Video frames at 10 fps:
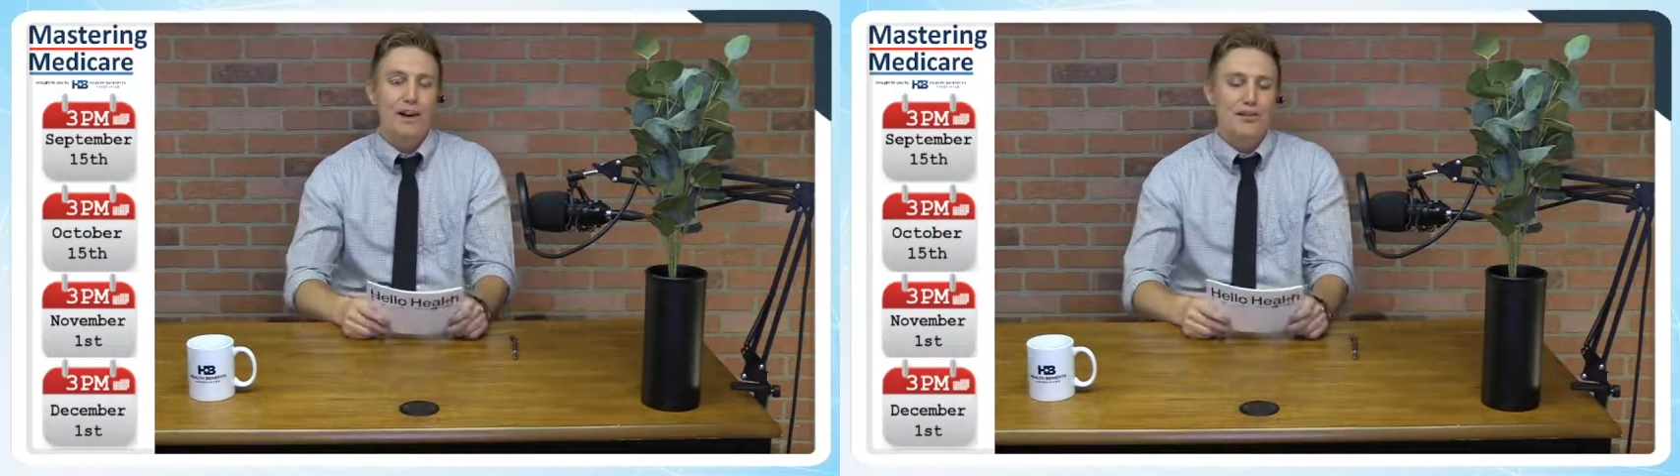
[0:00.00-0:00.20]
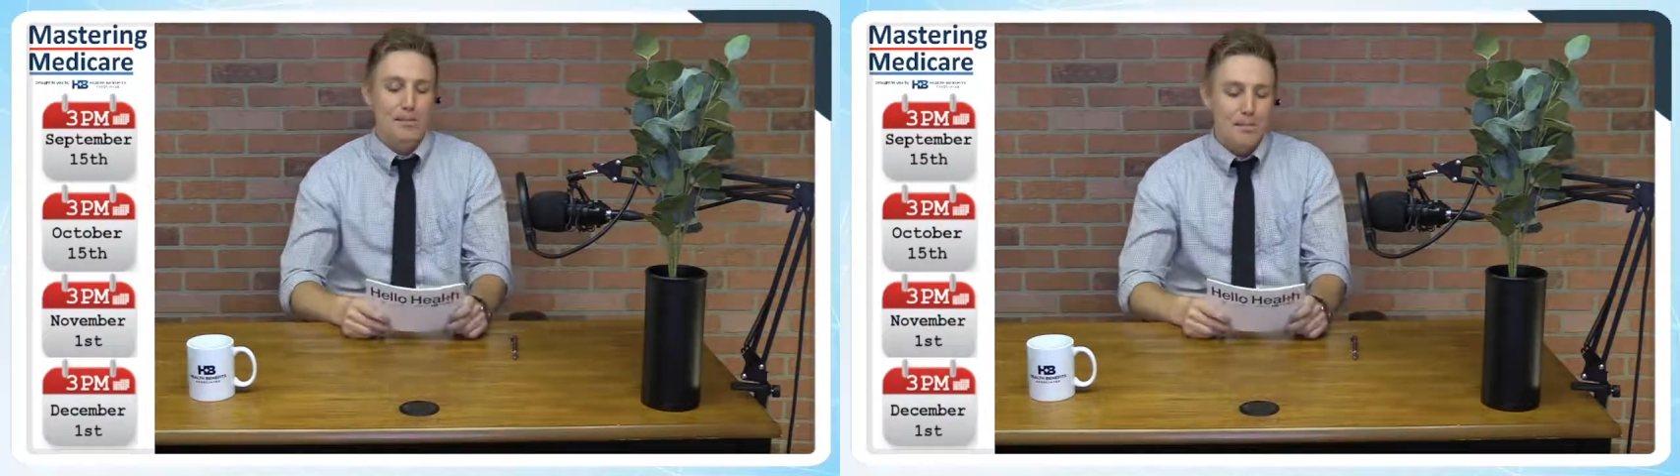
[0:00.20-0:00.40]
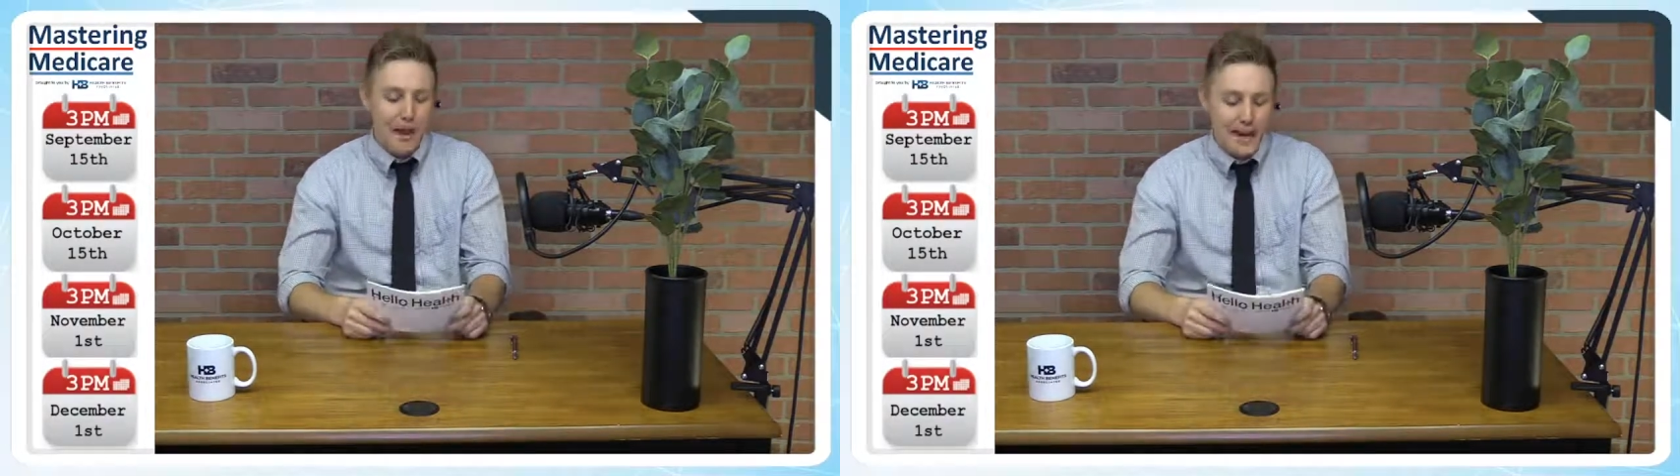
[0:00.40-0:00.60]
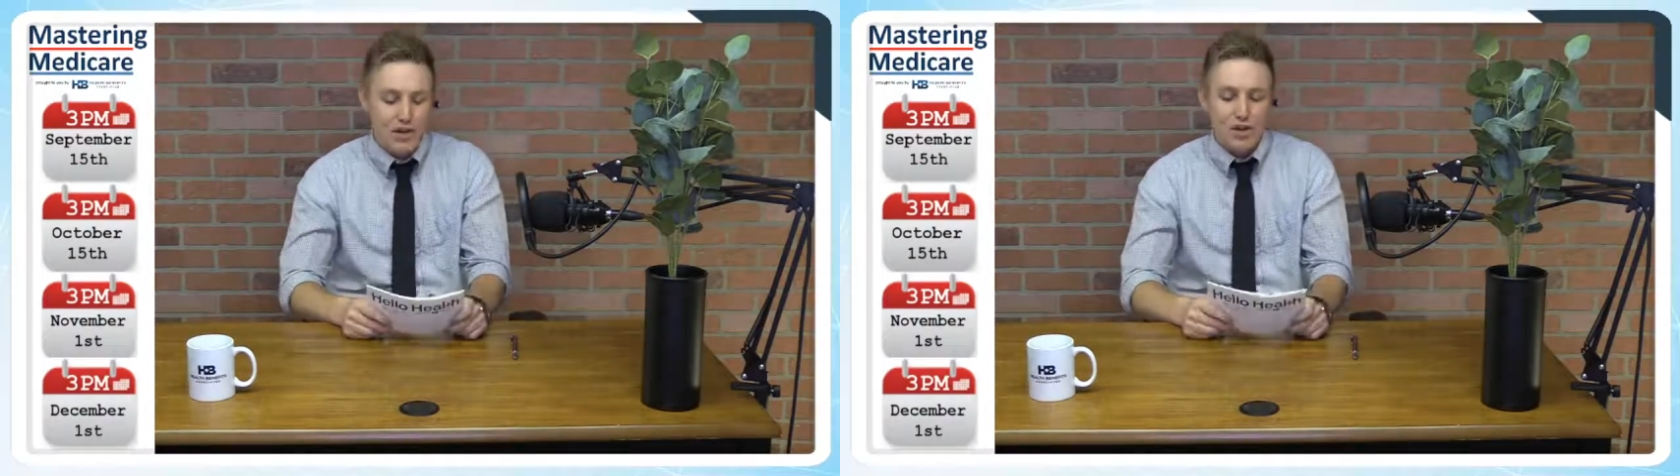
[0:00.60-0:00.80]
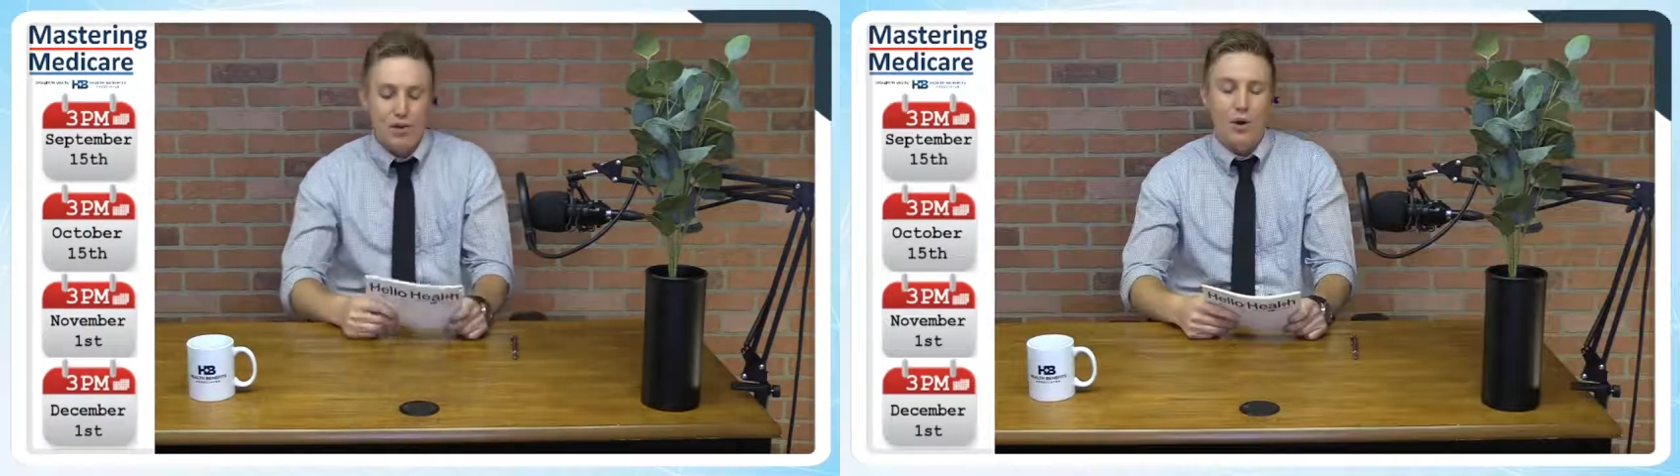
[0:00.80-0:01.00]
So make
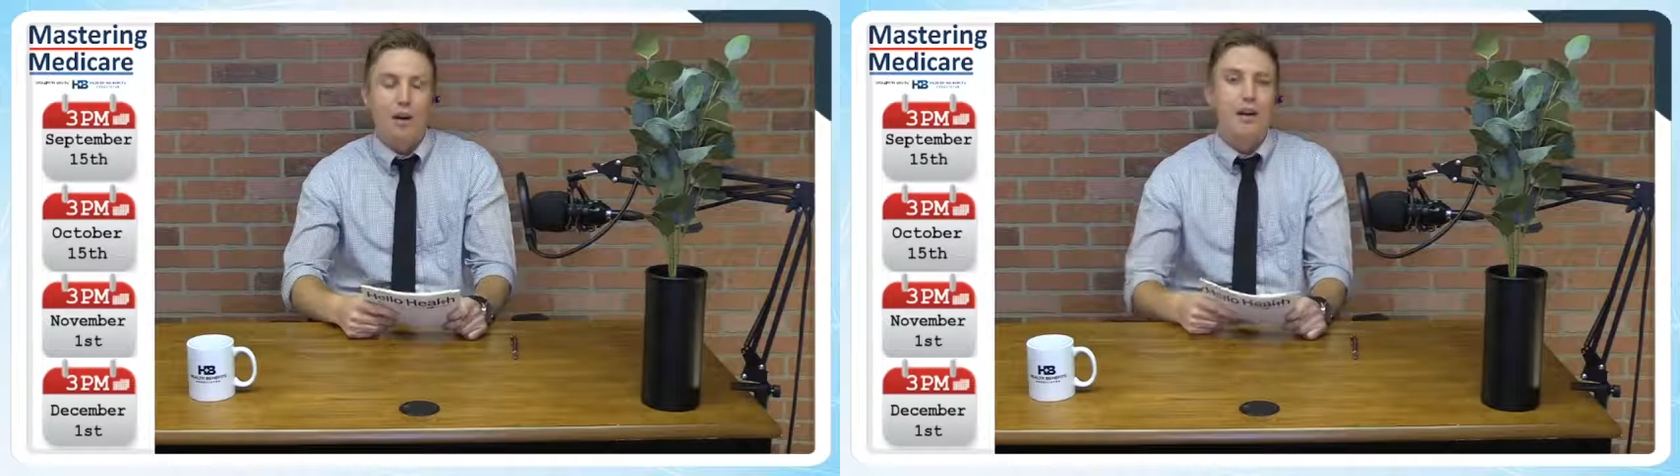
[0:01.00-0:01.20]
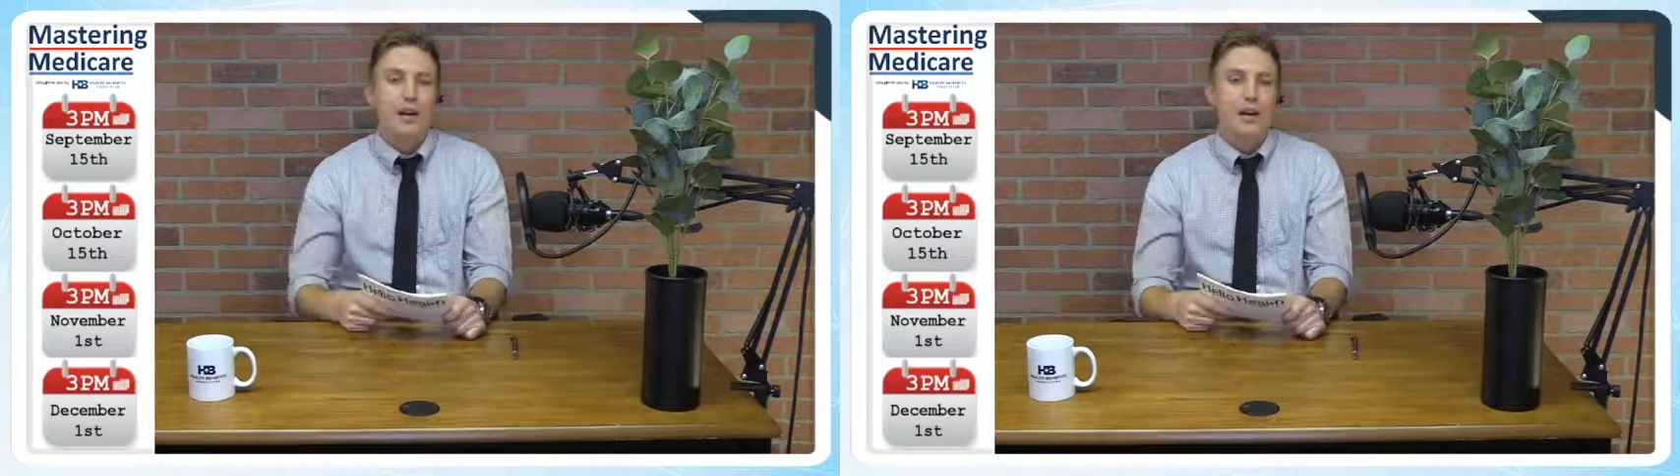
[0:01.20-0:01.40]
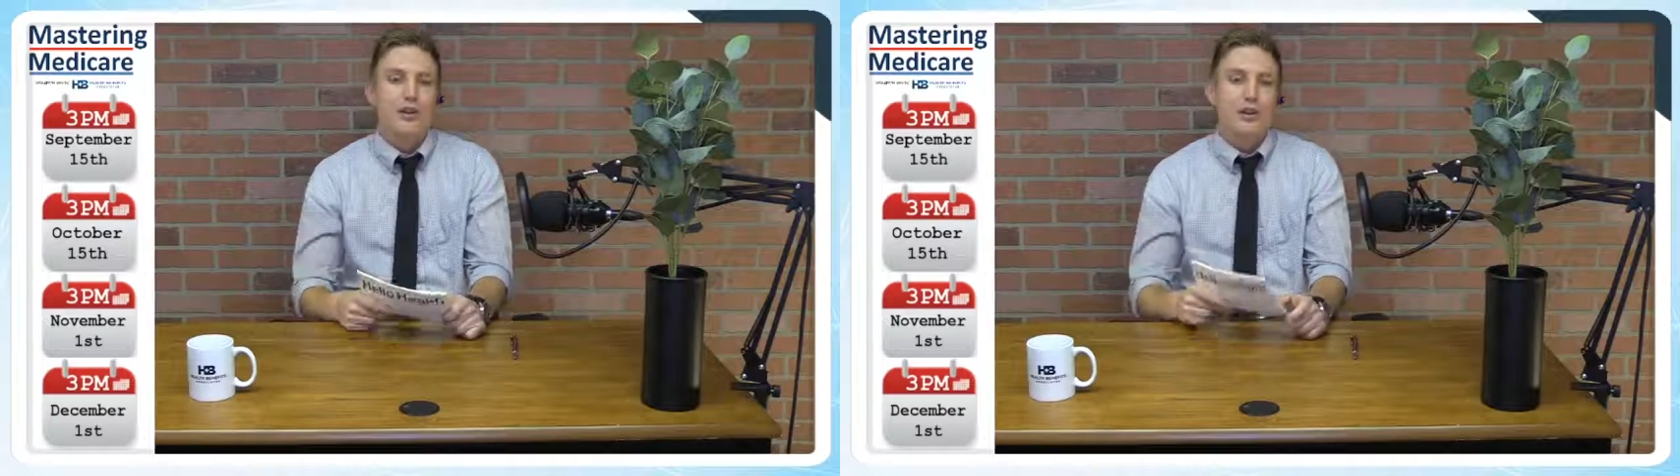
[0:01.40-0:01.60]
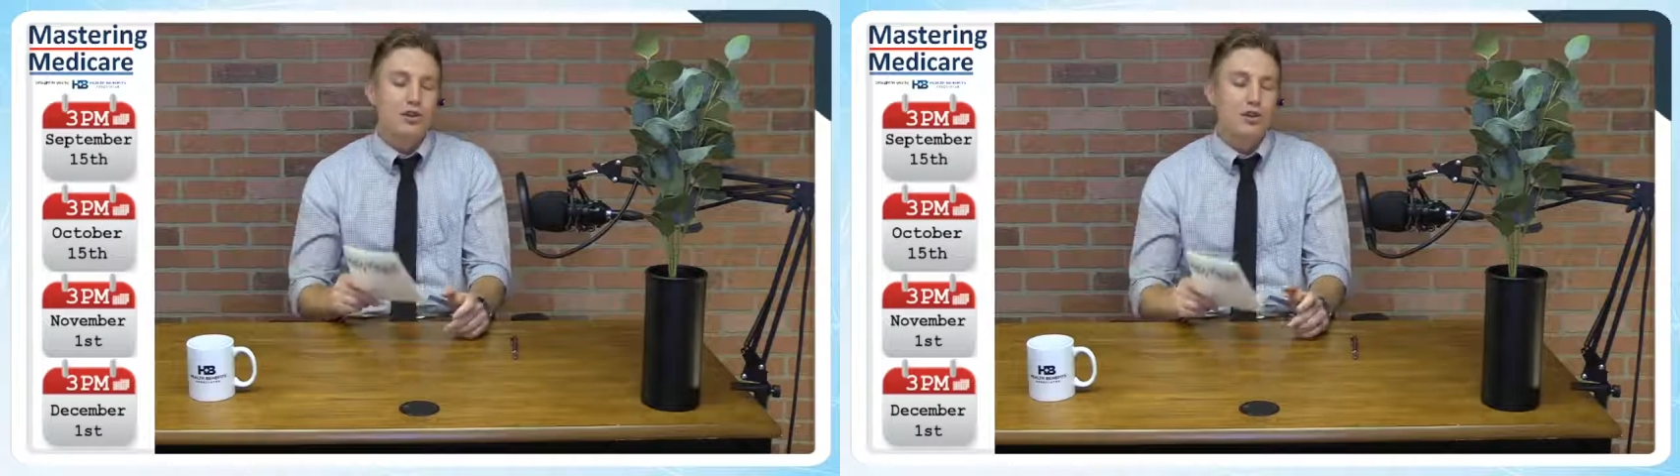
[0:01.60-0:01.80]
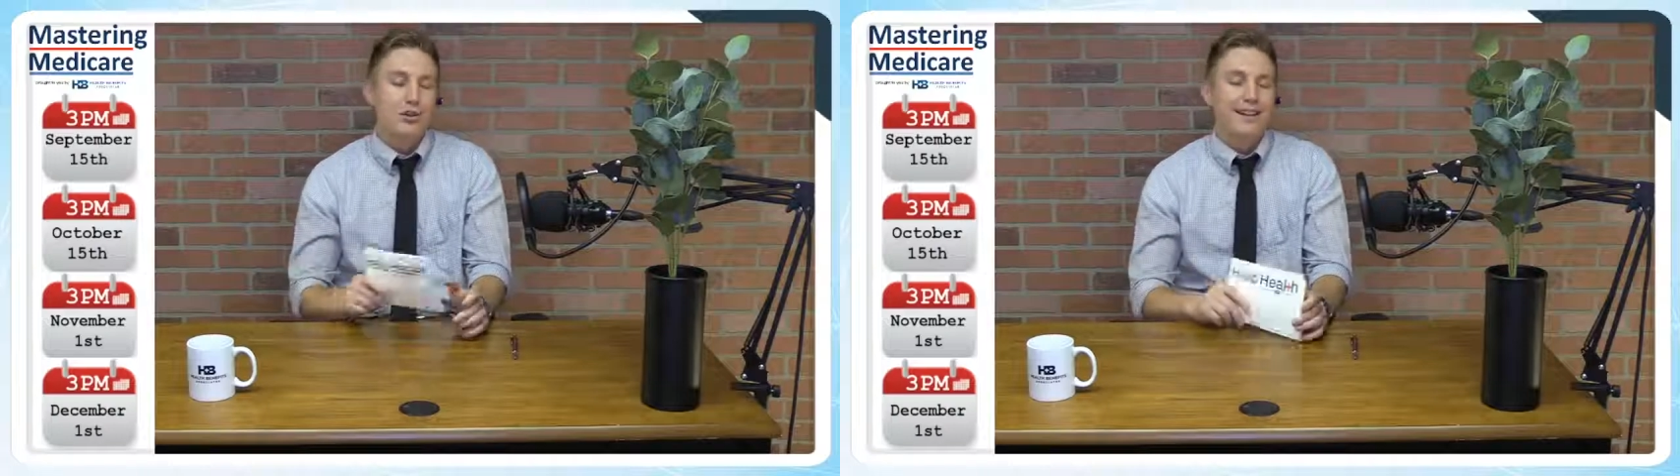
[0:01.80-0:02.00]
sure to
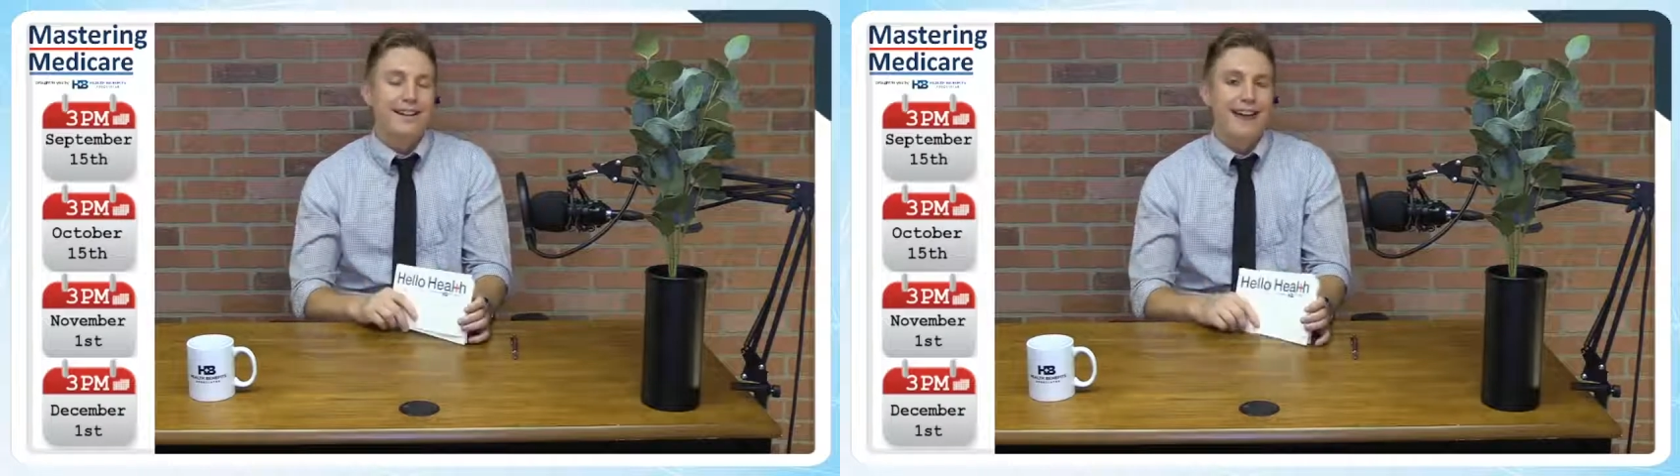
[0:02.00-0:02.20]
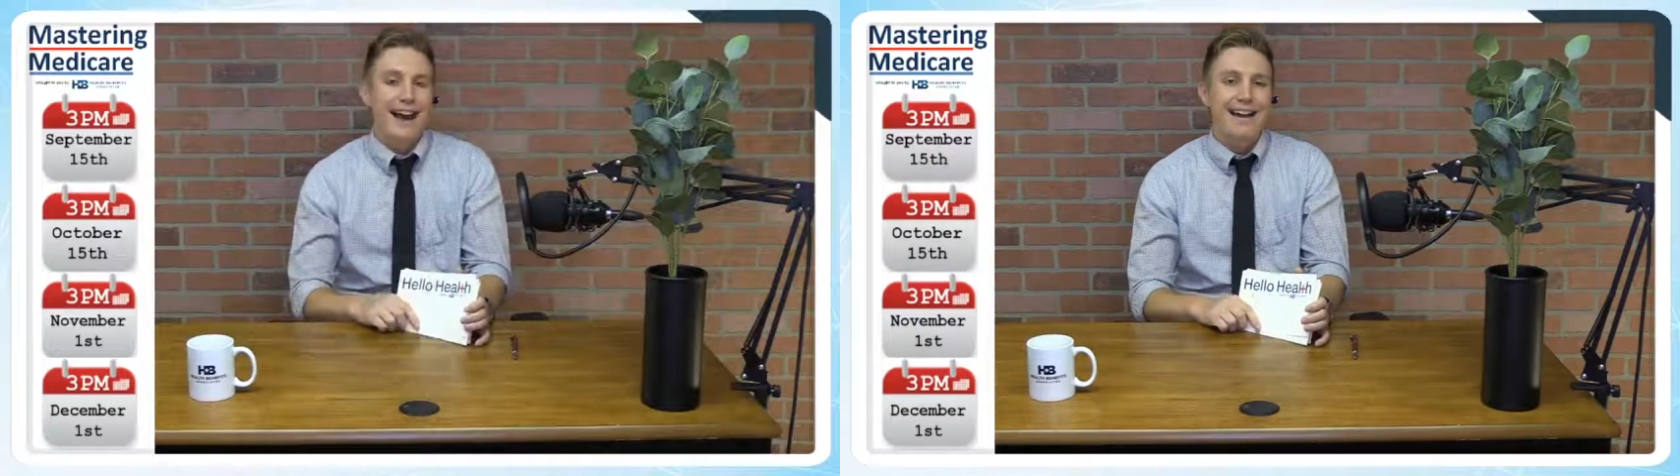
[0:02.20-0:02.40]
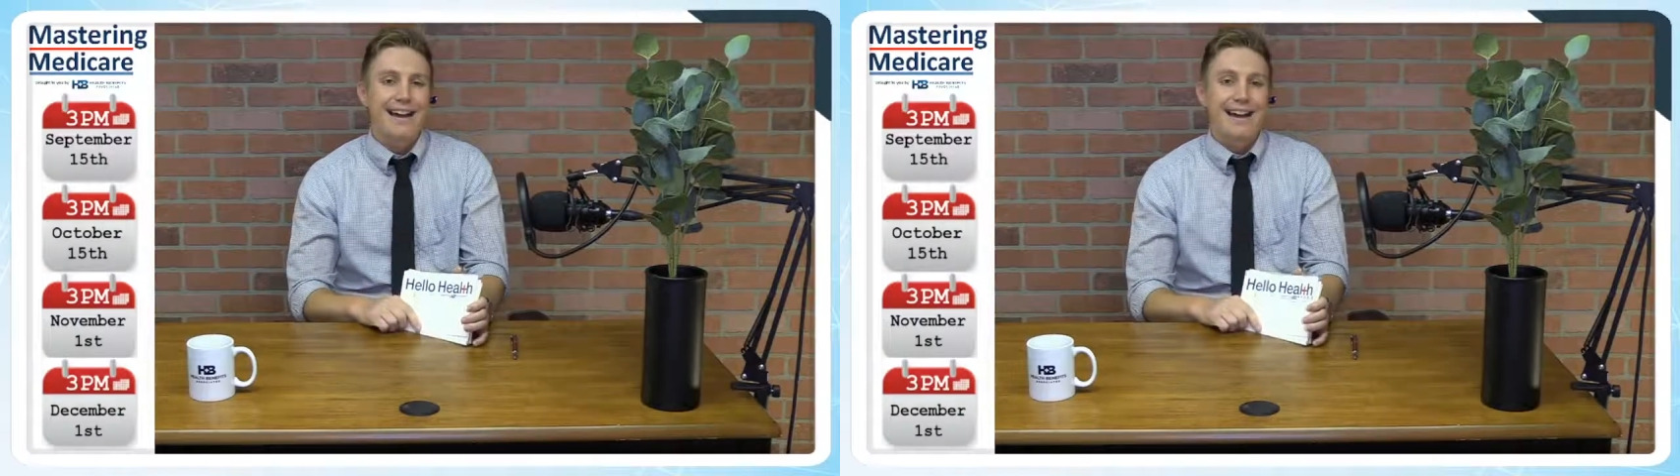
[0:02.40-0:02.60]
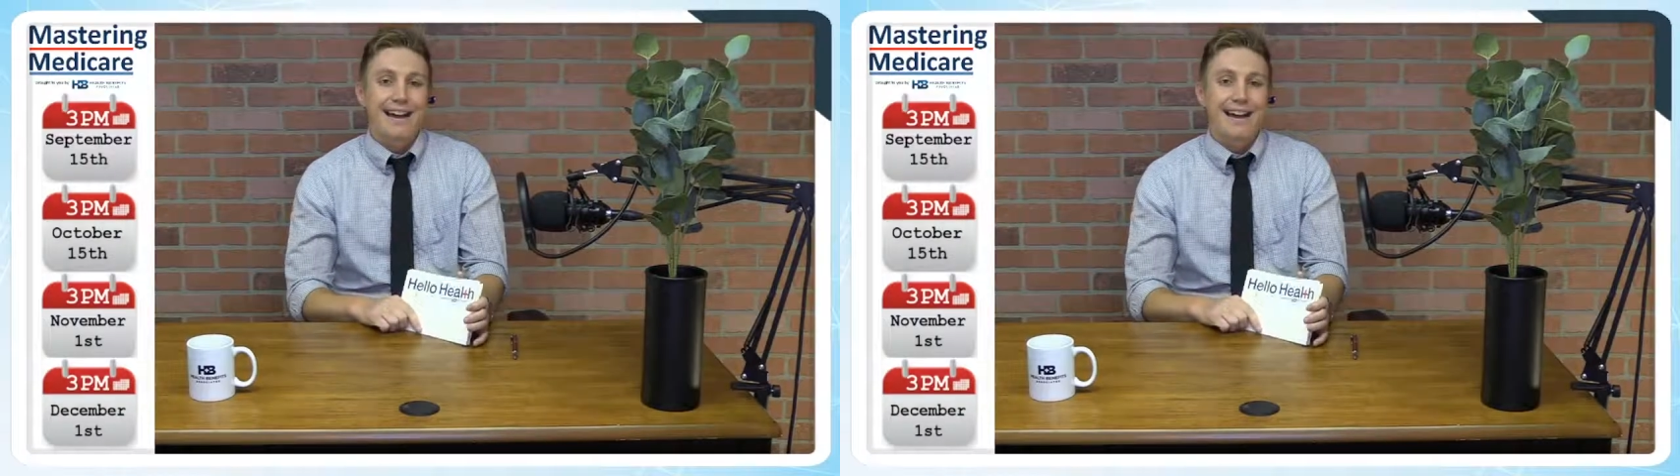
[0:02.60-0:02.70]
tune into that